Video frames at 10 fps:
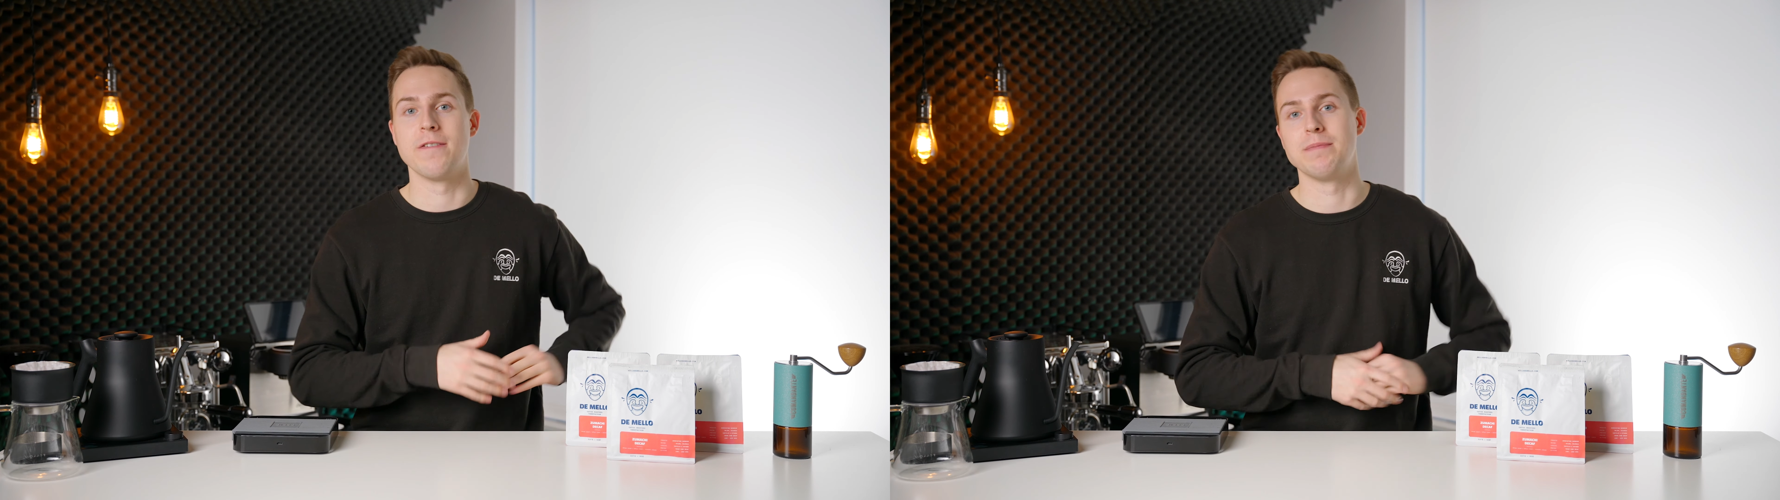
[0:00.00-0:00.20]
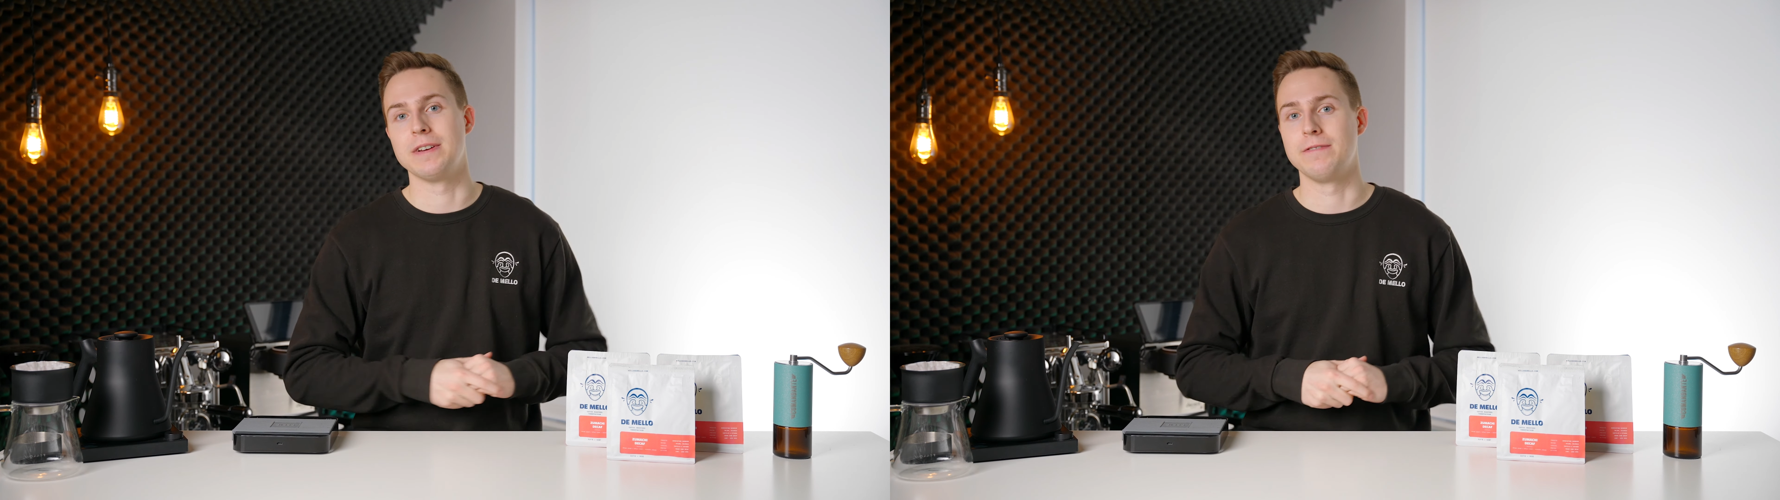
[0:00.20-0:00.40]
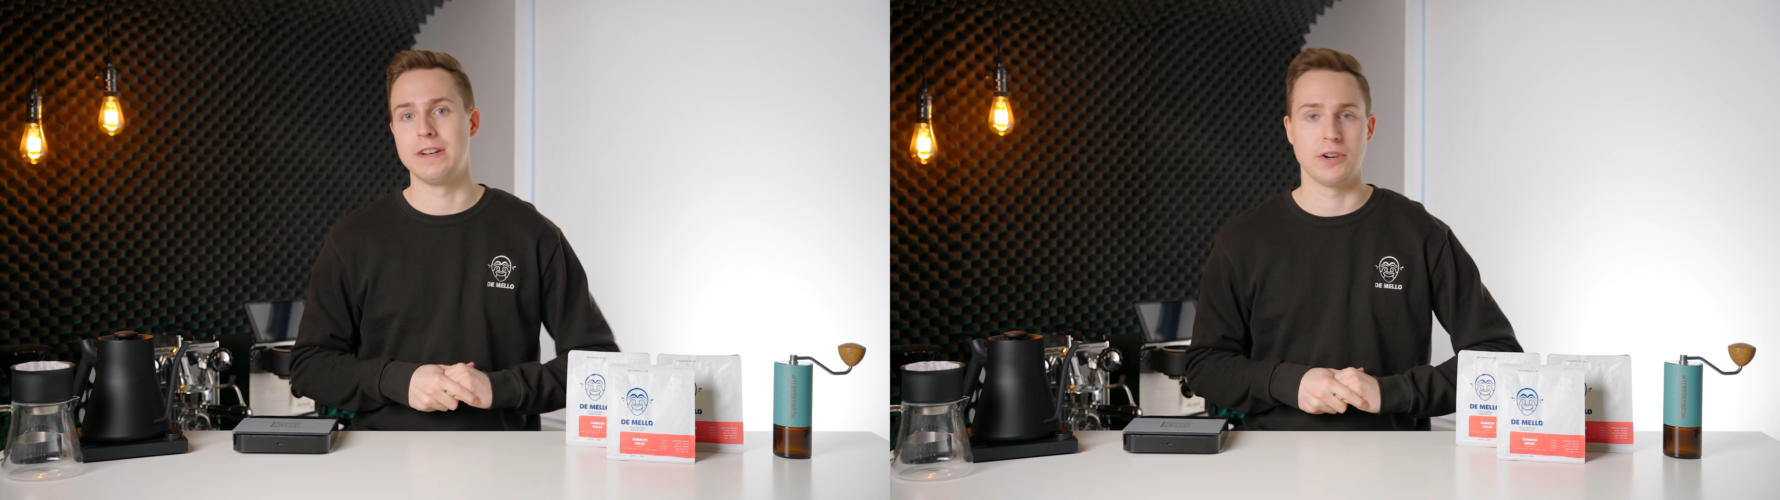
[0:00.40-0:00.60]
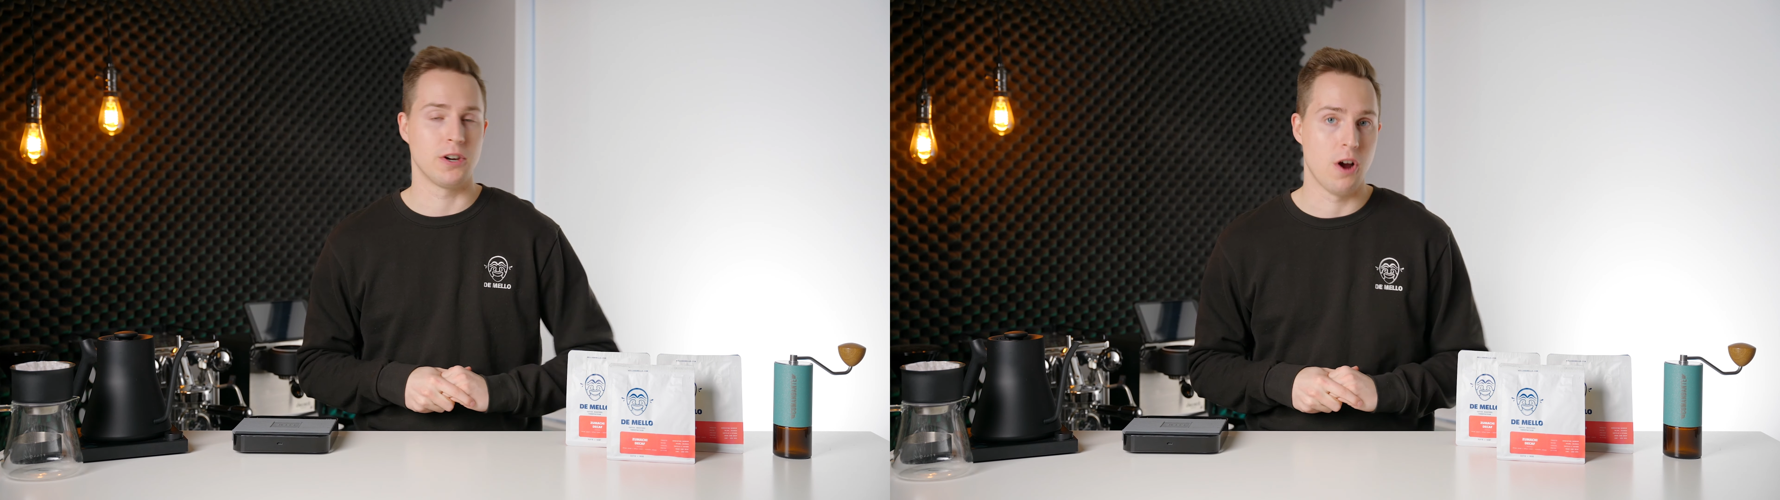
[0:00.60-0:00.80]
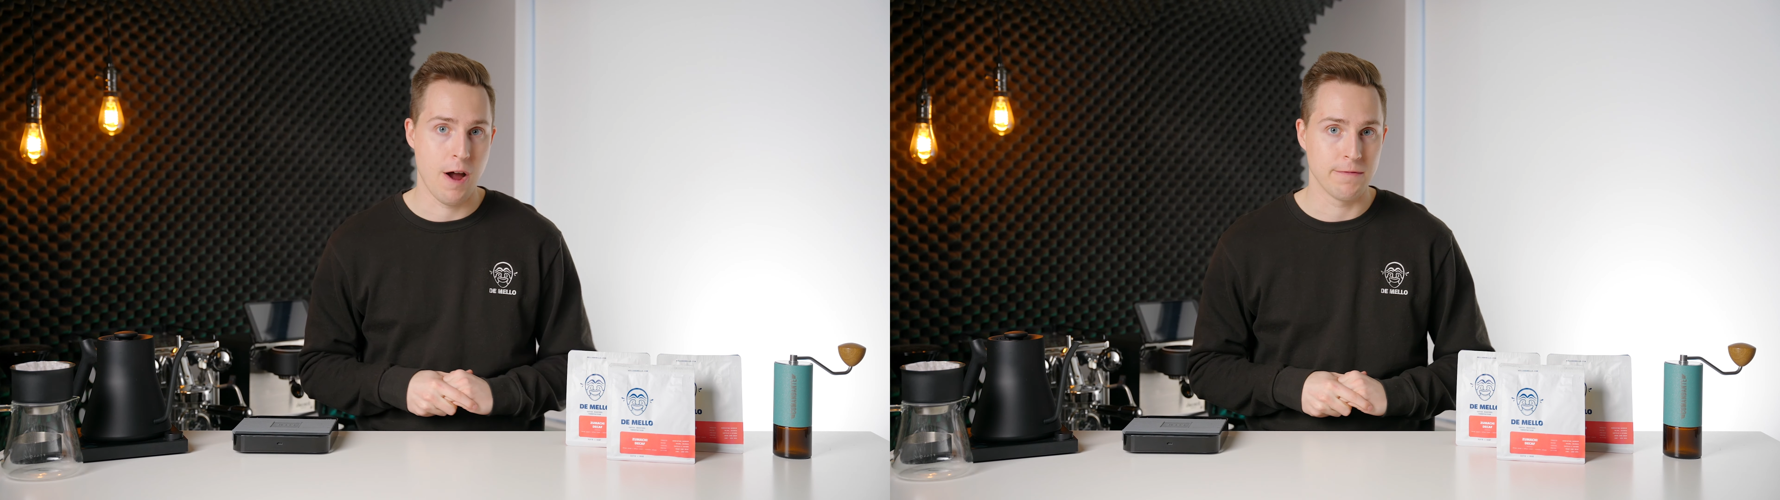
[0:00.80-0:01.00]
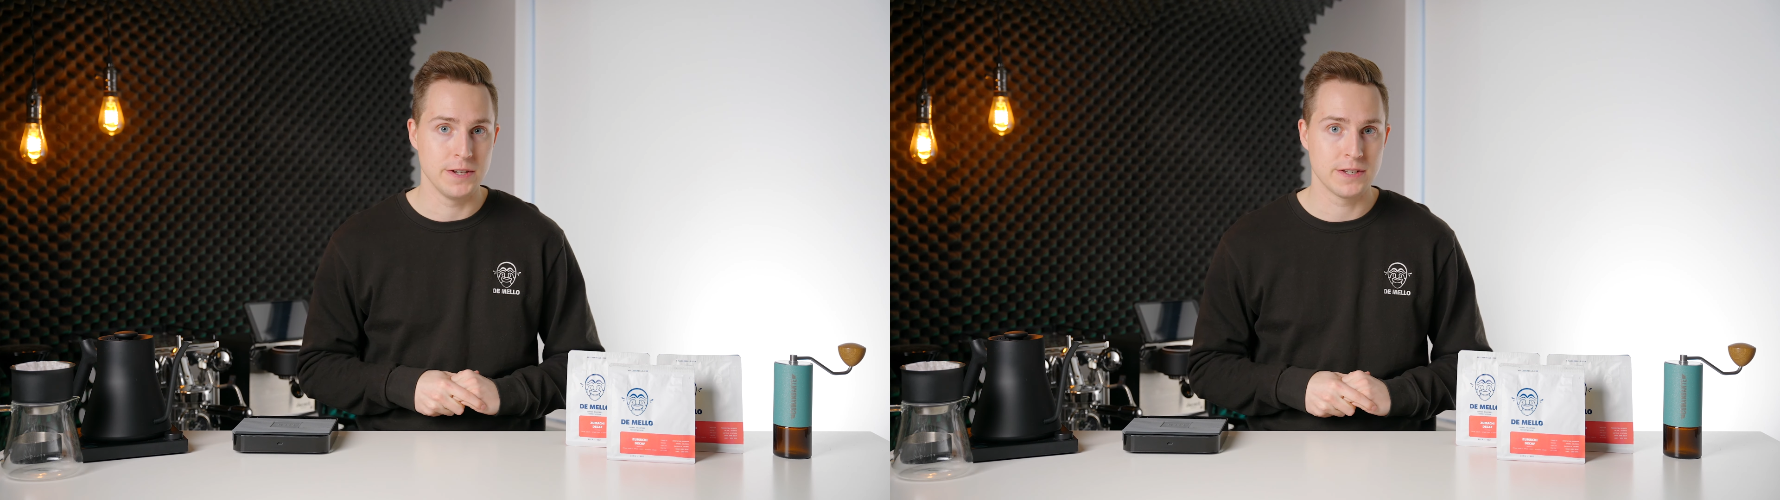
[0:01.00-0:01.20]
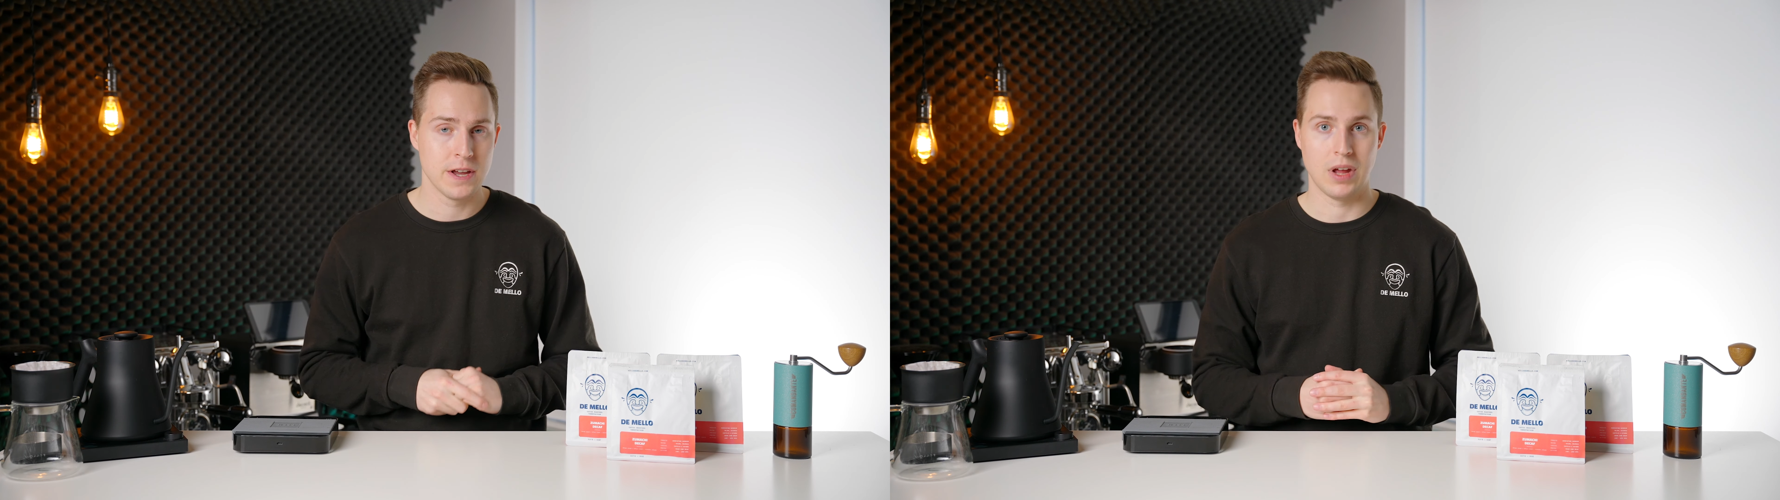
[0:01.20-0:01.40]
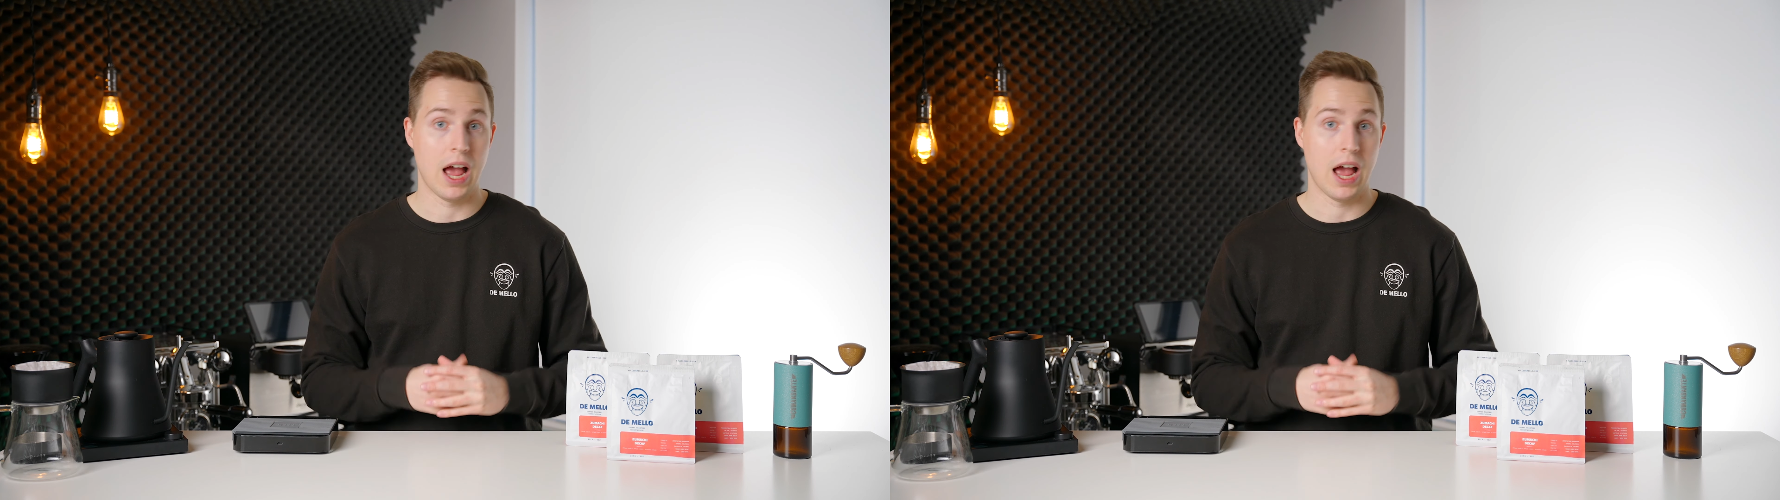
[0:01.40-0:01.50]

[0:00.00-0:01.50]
of my favorite coffees.